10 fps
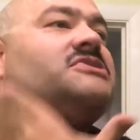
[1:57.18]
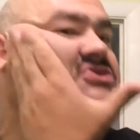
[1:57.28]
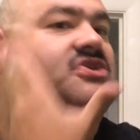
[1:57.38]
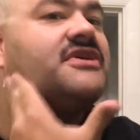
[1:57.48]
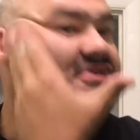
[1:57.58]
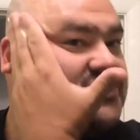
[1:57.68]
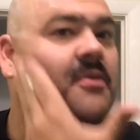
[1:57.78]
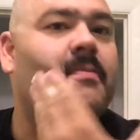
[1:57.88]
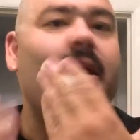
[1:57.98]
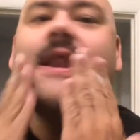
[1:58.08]
Sterling
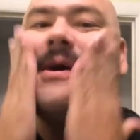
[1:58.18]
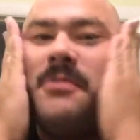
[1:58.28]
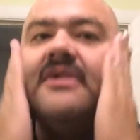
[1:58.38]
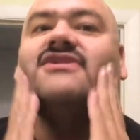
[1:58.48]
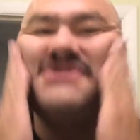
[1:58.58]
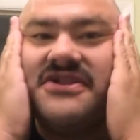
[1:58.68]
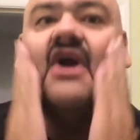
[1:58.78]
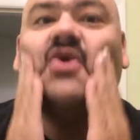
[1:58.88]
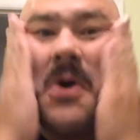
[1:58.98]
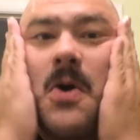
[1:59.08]
salt, pineapple, and
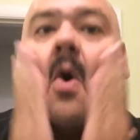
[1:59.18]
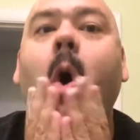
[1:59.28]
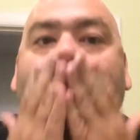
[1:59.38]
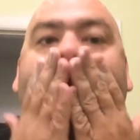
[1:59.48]
cilantro.